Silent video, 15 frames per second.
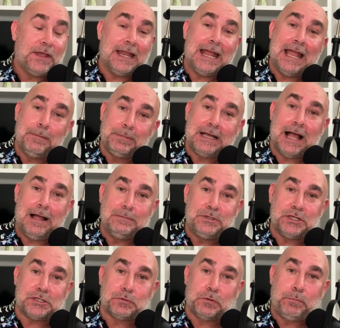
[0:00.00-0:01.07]
that
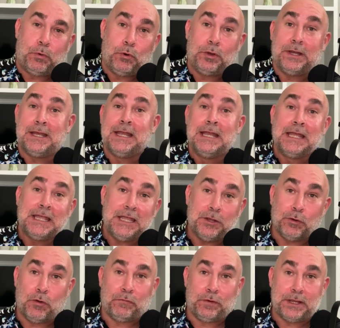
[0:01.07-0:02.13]
Mcom just reported
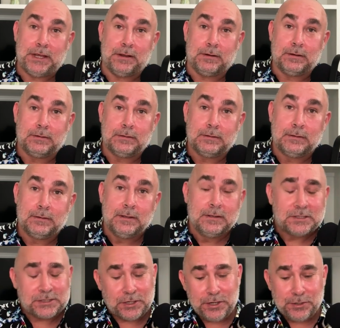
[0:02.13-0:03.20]
year over year.
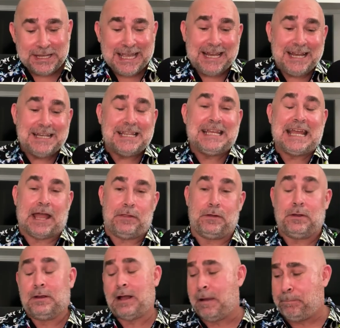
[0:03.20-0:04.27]
So you're getting
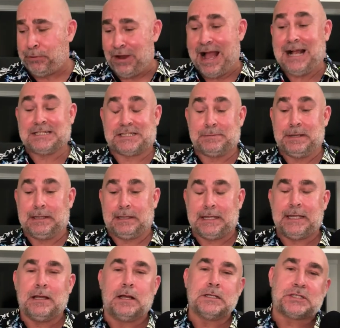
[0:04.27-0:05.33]
together,
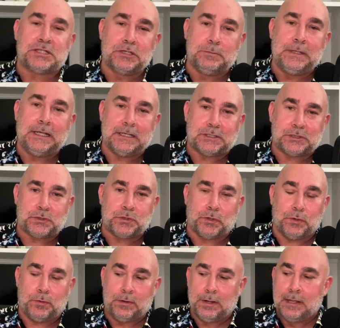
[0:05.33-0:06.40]
approximately, assuming it's
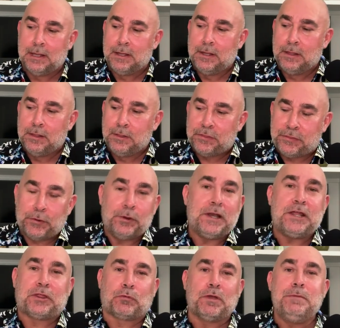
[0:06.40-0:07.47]
true,
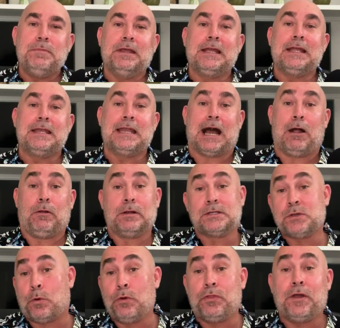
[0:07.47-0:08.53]
$33 million
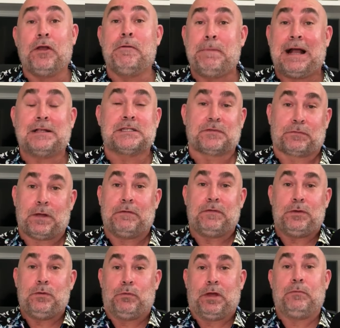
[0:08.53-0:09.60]
or thereabouts of
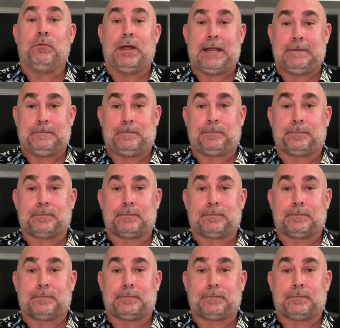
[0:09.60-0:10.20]
revenue run rate.